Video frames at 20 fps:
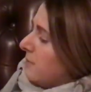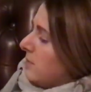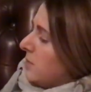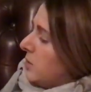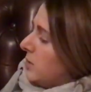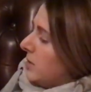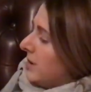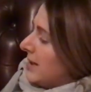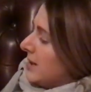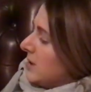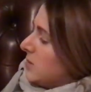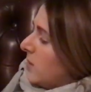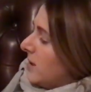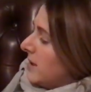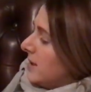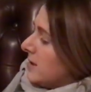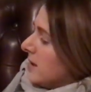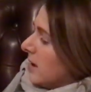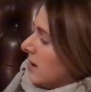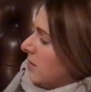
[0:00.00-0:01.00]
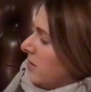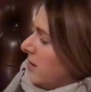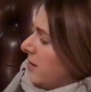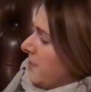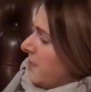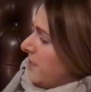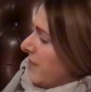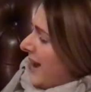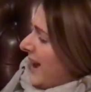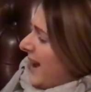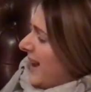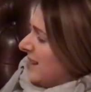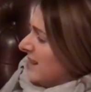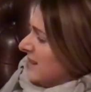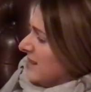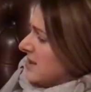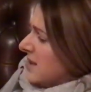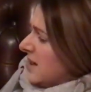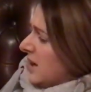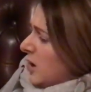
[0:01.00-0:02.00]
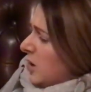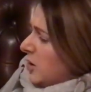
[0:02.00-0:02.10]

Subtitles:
moonlit window and,